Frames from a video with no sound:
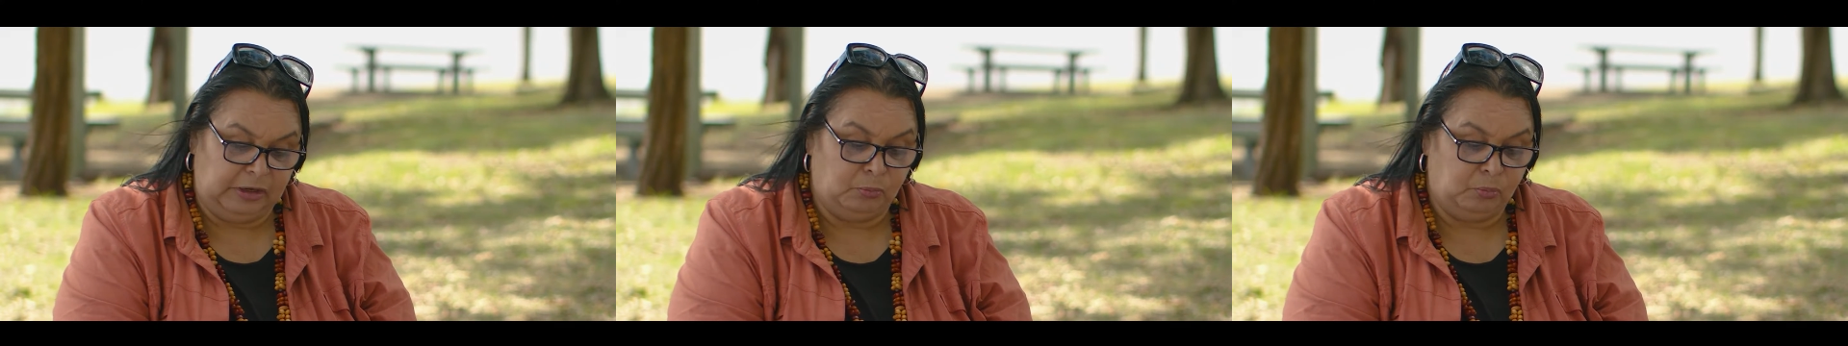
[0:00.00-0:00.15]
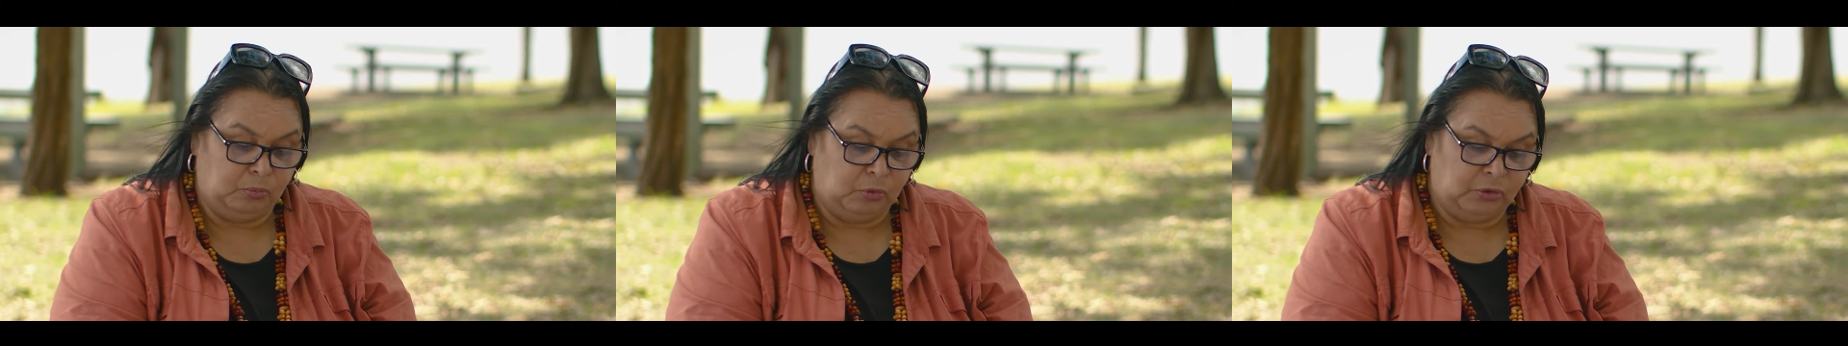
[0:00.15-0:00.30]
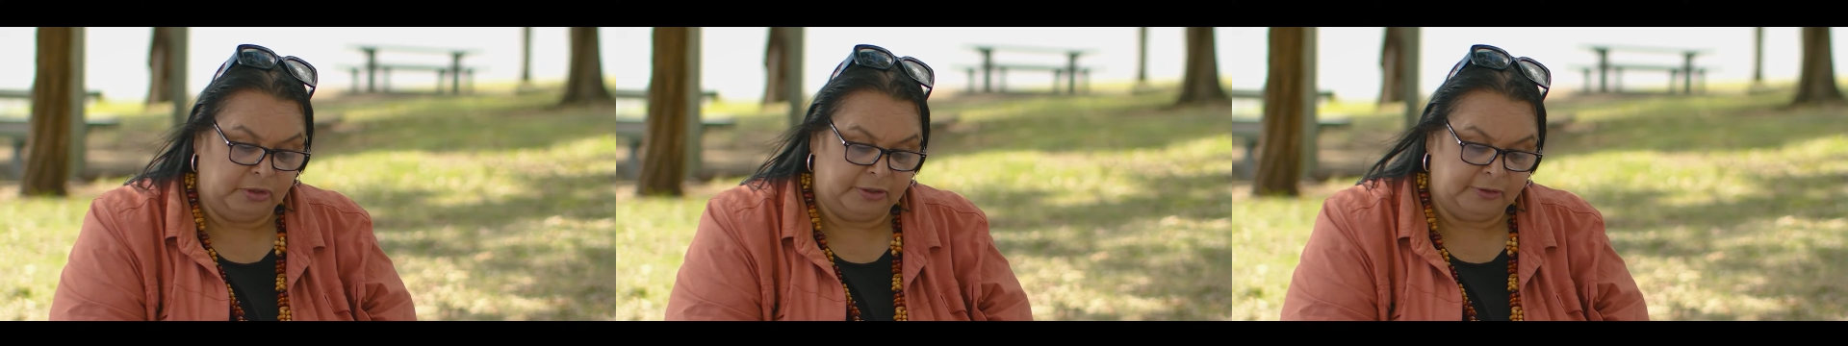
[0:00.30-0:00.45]

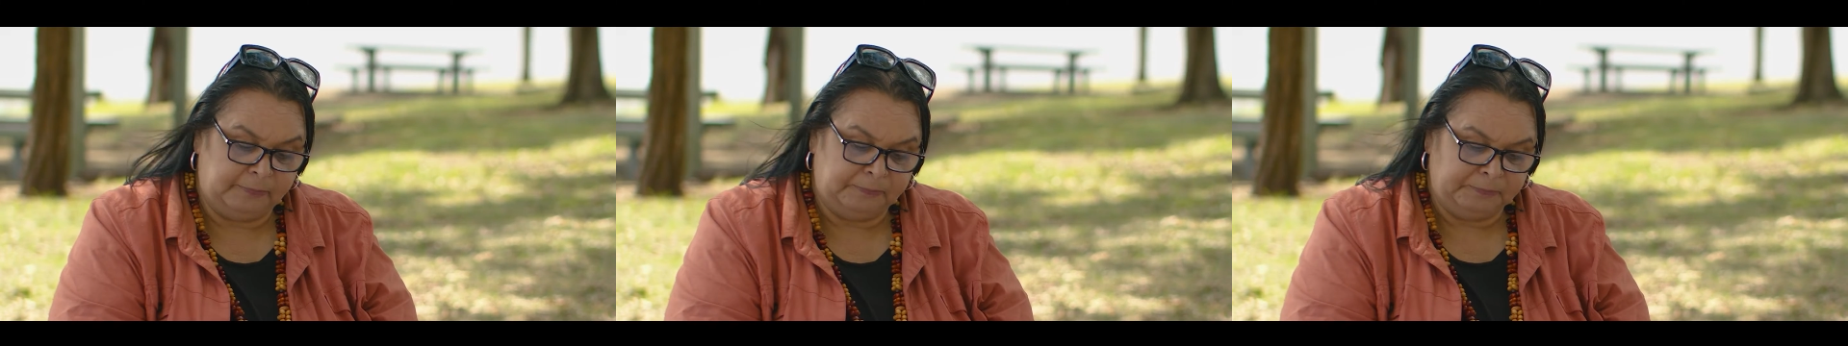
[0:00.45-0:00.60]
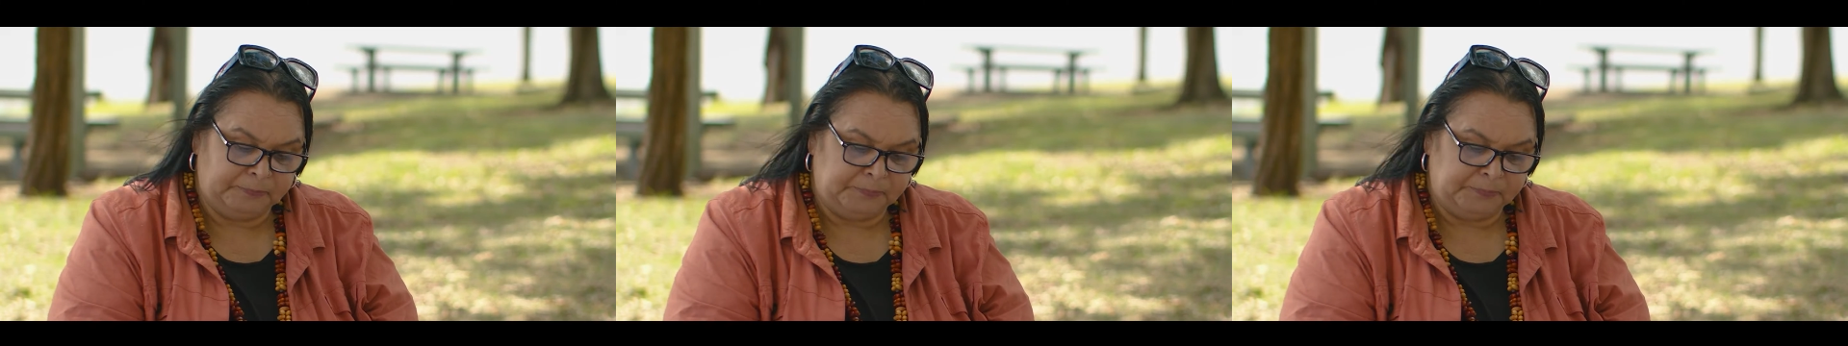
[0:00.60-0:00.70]
water.